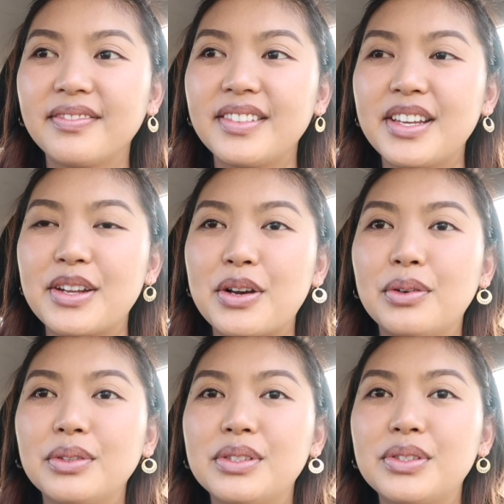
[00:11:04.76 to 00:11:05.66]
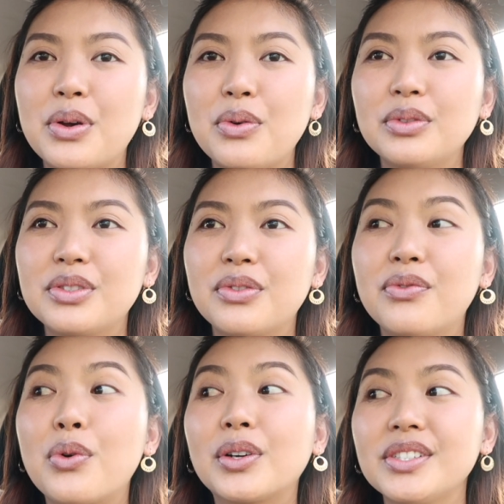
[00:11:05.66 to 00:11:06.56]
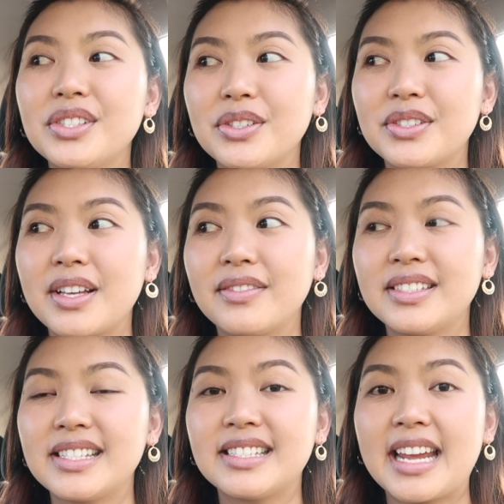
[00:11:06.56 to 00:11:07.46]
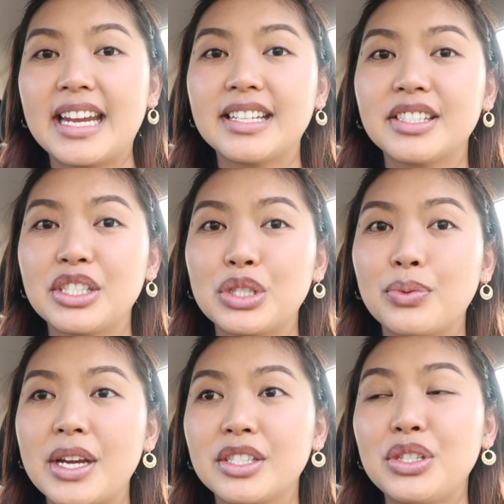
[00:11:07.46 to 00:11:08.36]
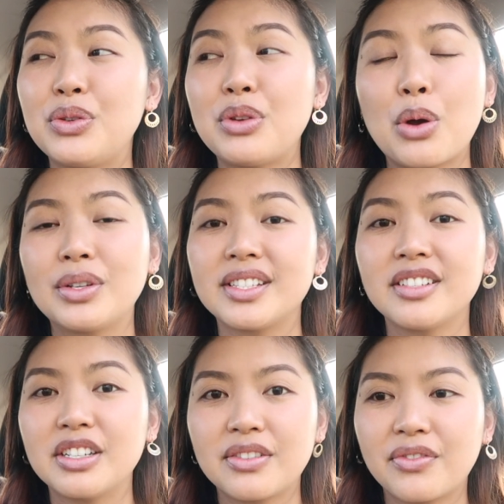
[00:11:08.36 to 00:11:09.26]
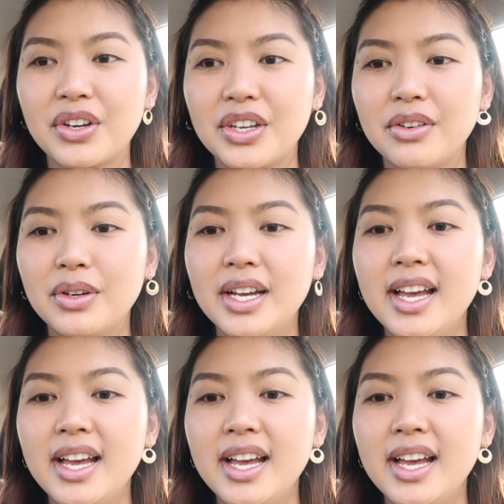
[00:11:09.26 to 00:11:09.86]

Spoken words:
You know, don't force yourself to stay in a situation you know isn't good for you.